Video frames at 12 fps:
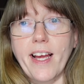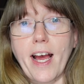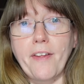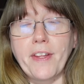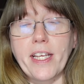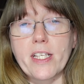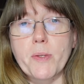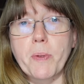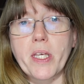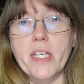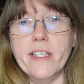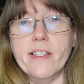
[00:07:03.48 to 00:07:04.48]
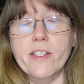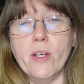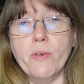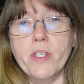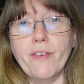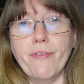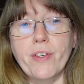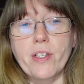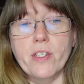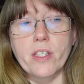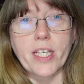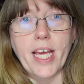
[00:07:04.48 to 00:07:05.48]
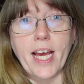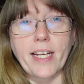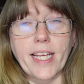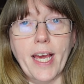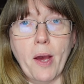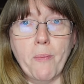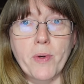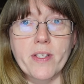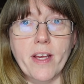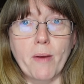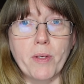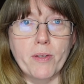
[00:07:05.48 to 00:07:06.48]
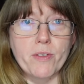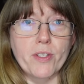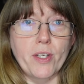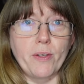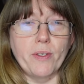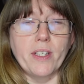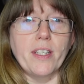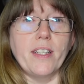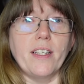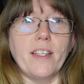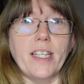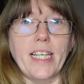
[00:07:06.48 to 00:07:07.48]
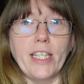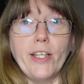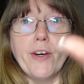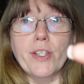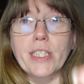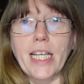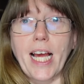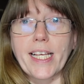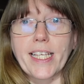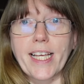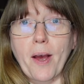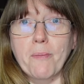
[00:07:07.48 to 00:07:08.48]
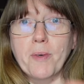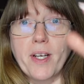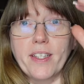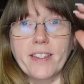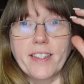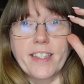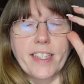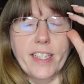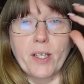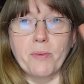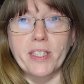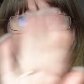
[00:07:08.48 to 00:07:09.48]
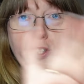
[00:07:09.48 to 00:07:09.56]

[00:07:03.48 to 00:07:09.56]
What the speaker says: I think it's because it's so different to the kind of cameras that I'm used to. It looks like a camera, you know, with the